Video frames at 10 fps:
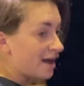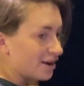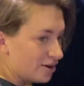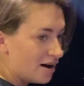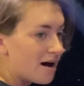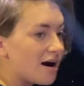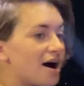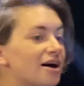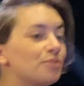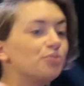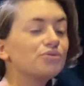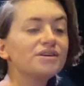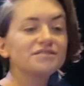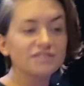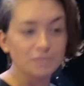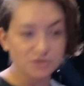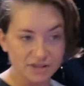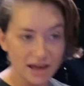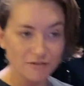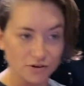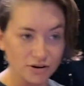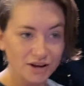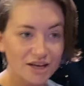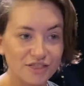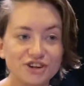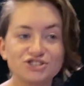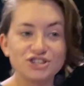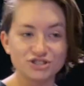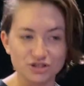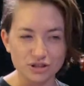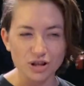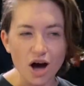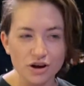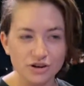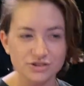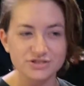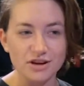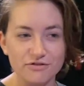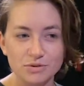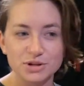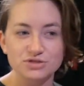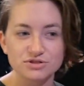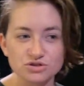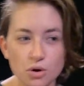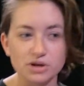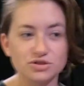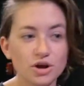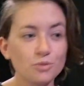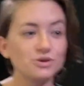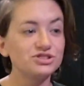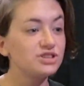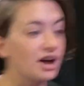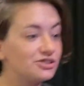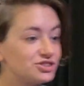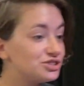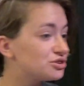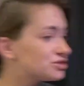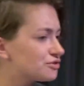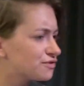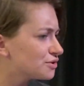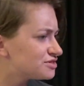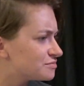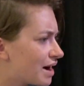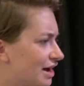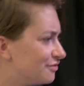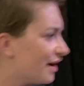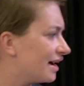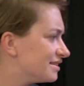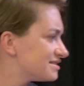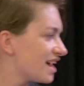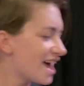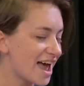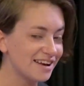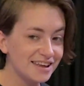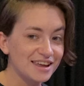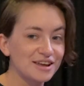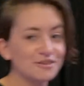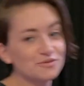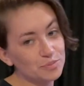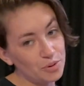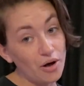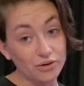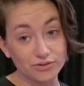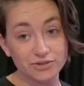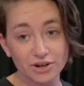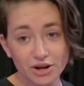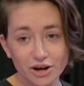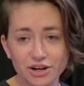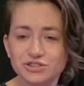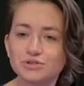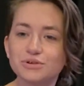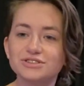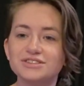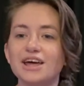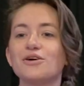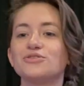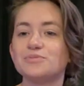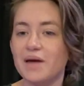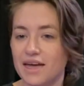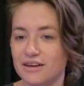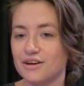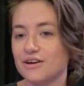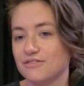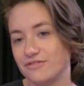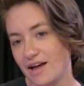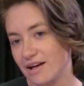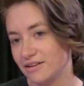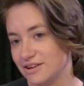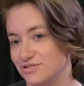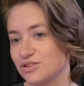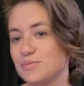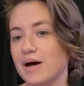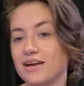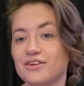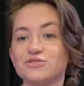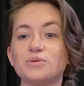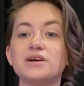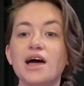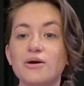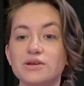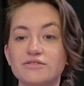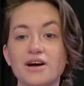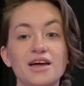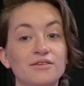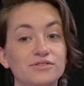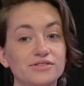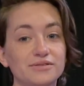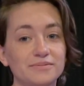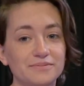then I precepts gave her that she should lock herself from his resort, which done she took the fruits of my advice, and he repulsed, a short tale to make, fell into the madness where now he reigns.